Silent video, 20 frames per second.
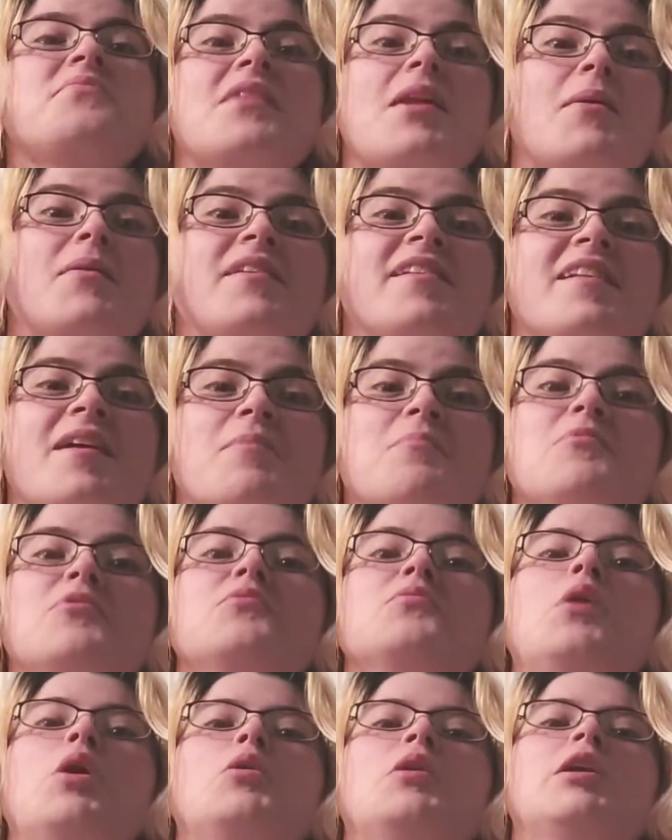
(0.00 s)
That was his name,
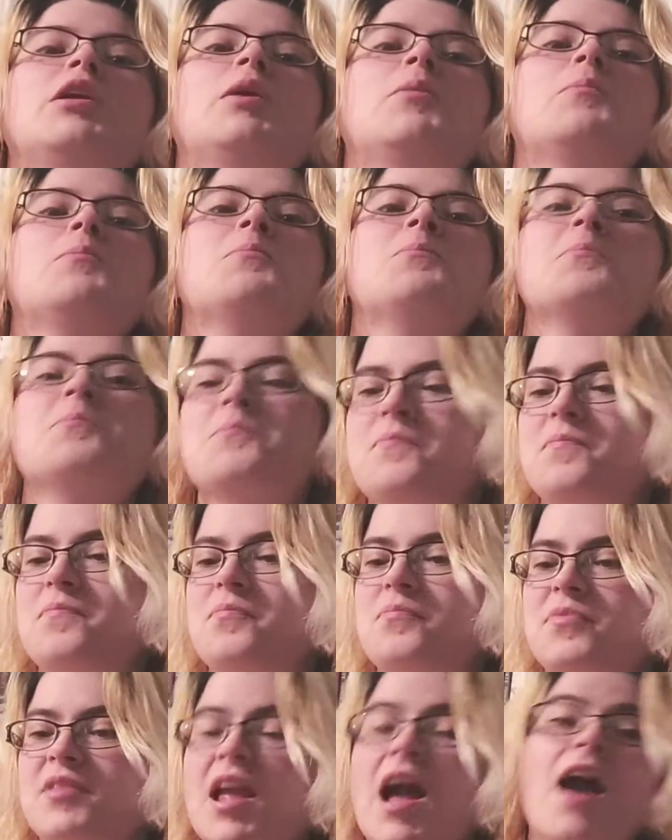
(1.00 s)
Rolalum.
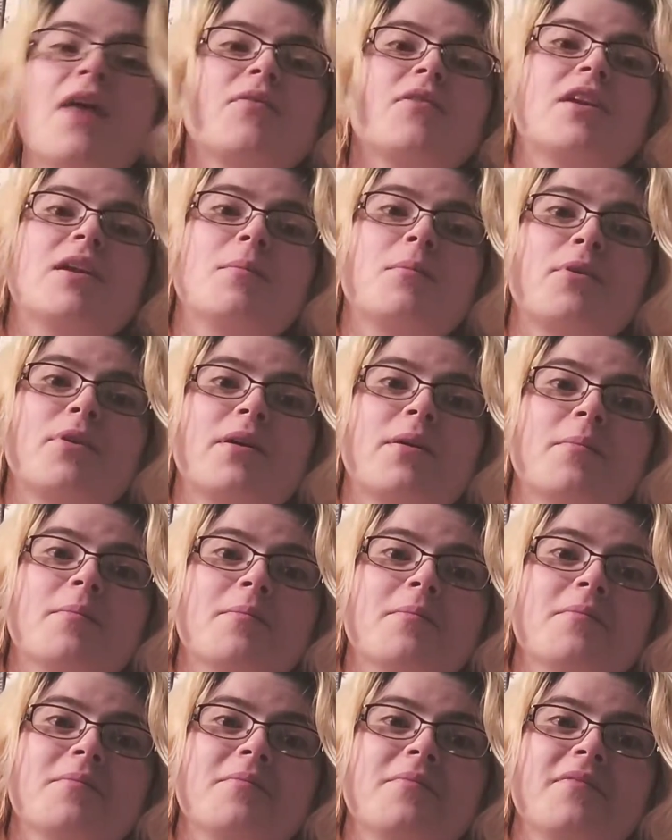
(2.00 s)
I remember him.